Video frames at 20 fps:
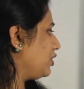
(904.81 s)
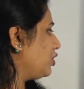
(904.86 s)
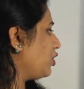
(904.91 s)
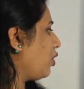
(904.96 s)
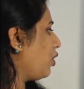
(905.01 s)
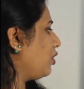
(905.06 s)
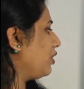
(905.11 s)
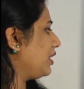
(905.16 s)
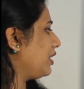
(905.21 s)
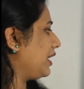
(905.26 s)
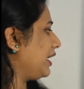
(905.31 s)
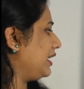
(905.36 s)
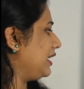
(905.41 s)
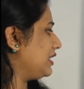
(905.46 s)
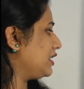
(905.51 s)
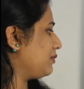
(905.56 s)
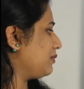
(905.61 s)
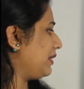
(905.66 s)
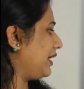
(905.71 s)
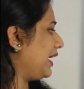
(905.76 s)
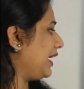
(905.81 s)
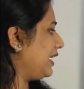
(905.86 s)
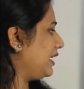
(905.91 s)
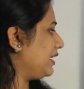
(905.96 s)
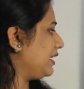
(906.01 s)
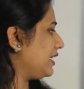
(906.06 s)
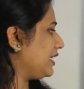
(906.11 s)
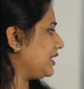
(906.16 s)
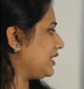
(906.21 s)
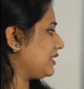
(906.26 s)
not else,
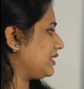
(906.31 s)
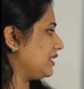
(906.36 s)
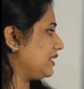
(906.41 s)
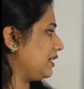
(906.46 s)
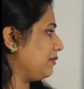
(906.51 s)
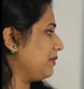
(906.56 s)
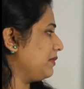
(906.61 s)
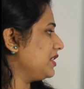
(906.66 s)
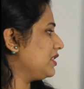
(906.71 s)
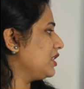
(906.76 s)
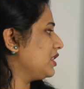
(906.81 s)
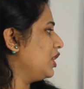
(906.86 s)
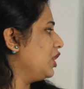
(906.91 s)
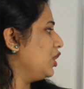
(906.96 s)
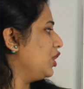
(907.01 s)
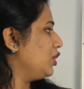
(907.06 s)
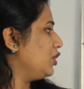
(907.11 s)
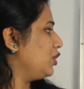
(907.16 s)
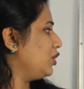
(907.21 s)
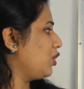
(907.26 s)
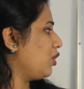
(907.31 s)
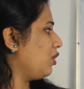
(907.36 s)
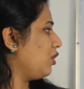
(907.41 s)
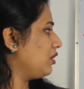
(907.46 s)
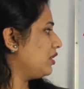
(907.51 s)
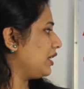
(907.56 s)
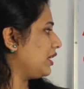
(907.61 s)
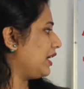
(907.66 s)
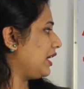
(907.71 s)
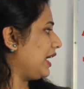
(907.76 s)
NEC means
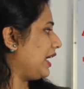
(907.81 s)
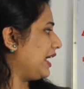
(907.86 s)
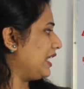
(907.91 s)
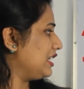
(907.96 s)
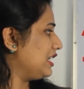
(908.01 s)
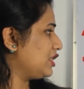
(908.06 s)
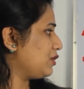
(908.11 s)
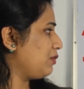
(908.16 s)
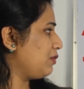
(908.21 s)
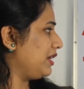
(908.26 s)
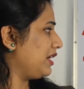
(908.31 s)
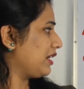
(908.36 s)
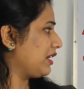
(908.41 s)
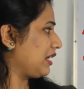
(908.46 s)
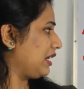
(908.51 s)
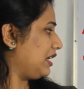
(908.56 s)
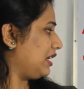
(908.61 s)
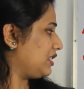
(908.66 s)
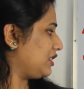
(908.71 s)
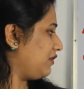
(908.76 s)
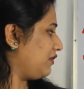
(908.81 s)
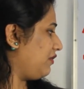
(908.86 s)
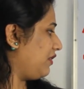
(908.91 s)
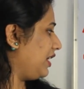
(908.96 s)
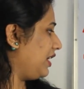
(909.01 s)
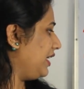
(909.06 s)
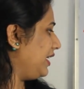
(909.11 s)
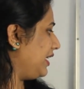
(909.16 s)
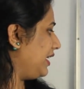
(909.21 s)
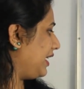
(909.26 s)
not elsewhere
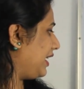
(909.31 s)
classified,